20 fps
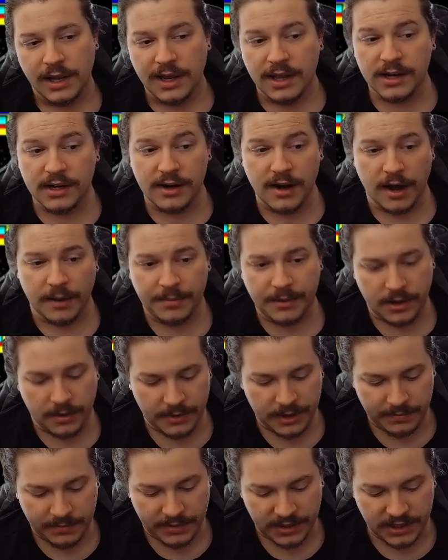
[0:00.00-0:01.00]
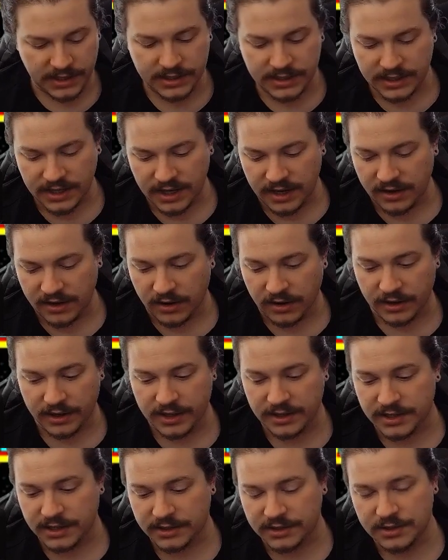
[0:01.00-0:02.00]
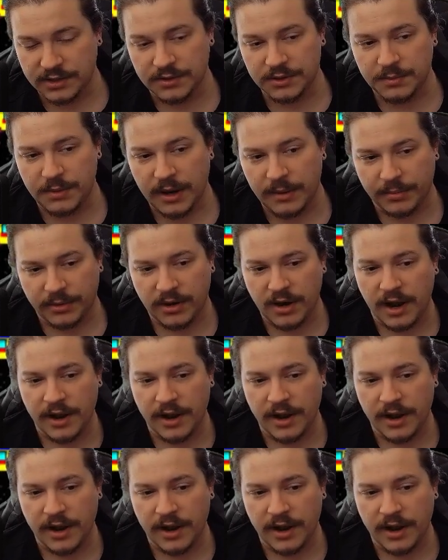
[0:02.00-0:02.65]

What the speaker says: in an upcoming piece in Architect's newspaper.